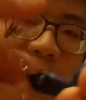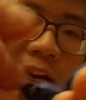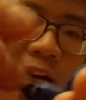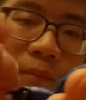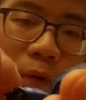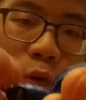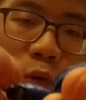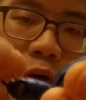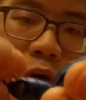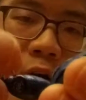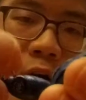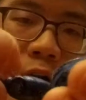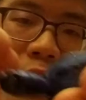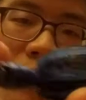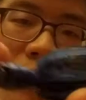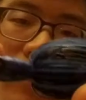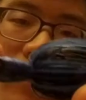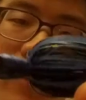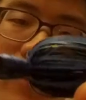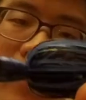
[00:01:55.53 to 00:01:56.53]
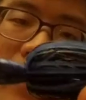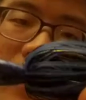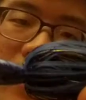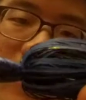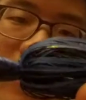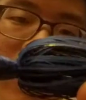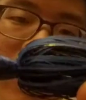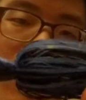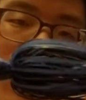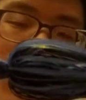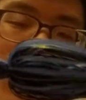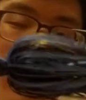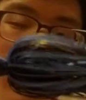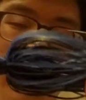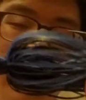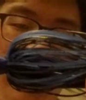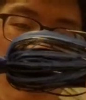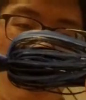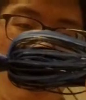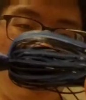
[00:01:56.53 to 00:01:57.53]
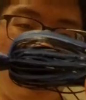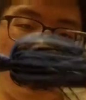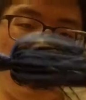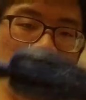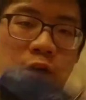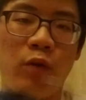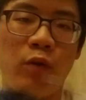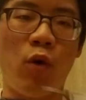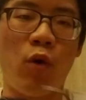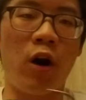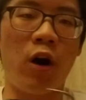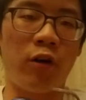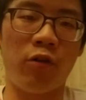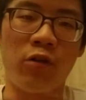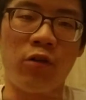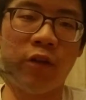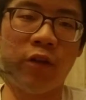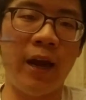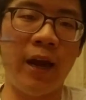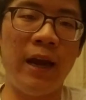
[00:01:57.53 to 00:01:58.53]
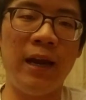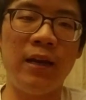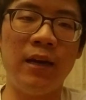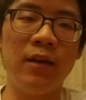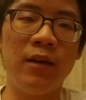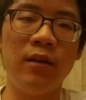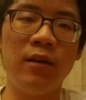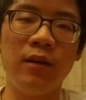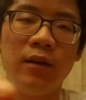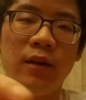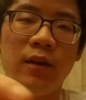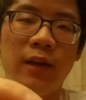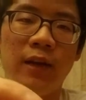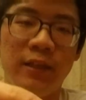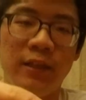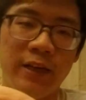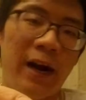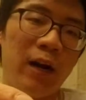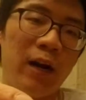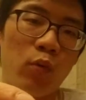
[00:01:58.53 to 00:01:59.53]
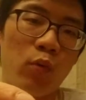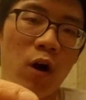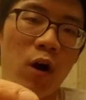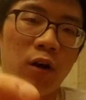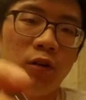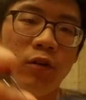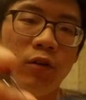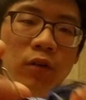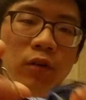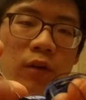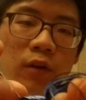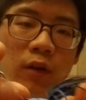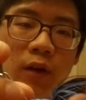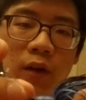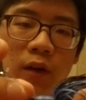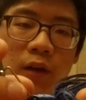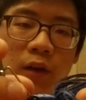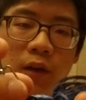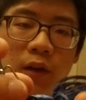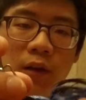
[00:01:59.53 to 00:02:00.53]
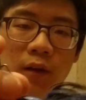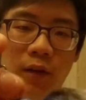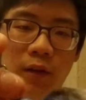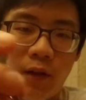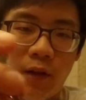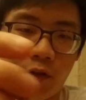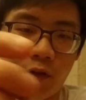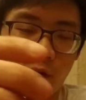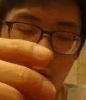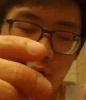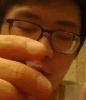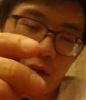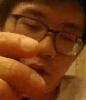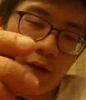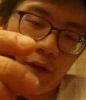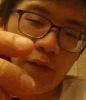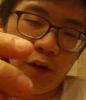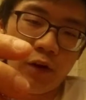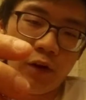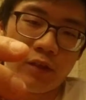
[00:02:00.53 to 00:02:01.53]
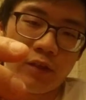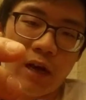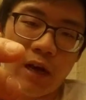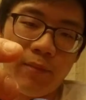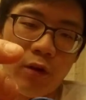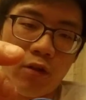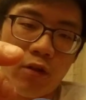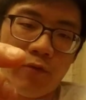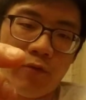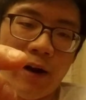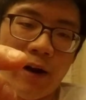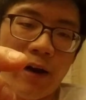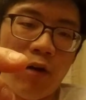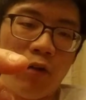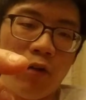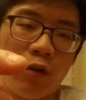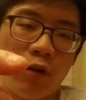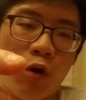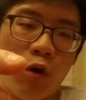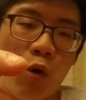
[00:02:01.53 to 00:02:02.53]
black and blue color. This is good to use in dirty water, stained, and dyed water. It's definitely a good time to use it right now in the